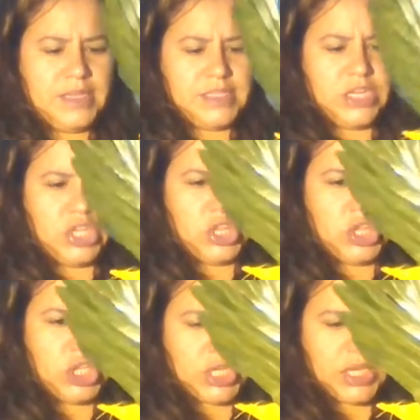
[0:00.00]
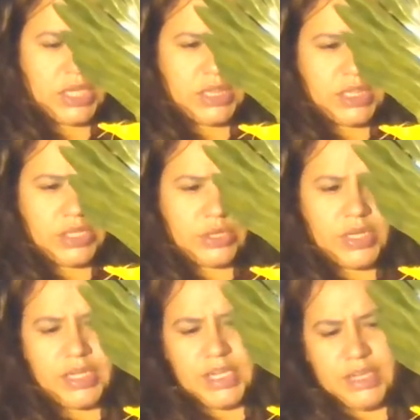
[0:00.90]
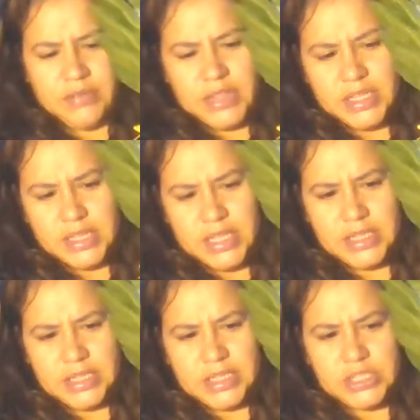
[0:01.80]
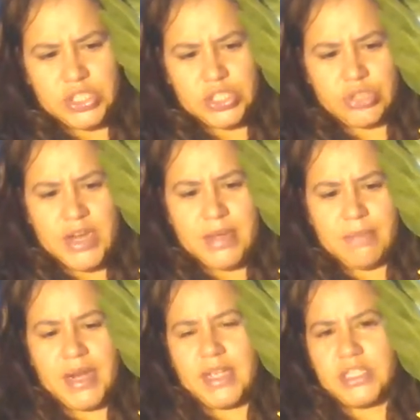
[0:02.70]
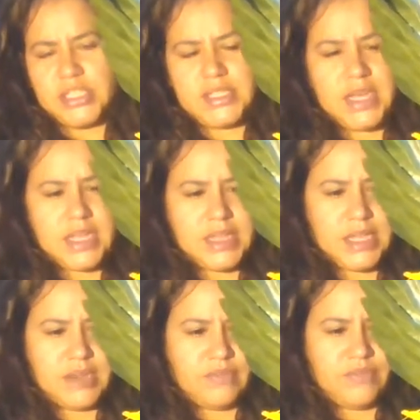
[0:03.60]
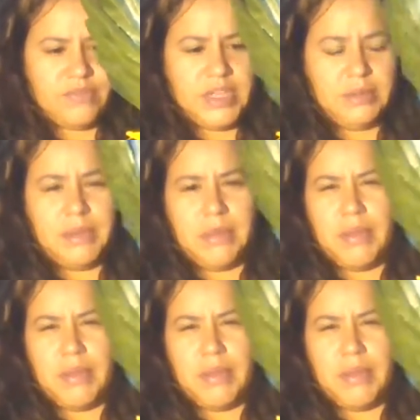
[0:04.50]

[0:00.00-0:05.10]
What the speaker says: It is going to look a little uneven, the string, but I can just cut that if need be.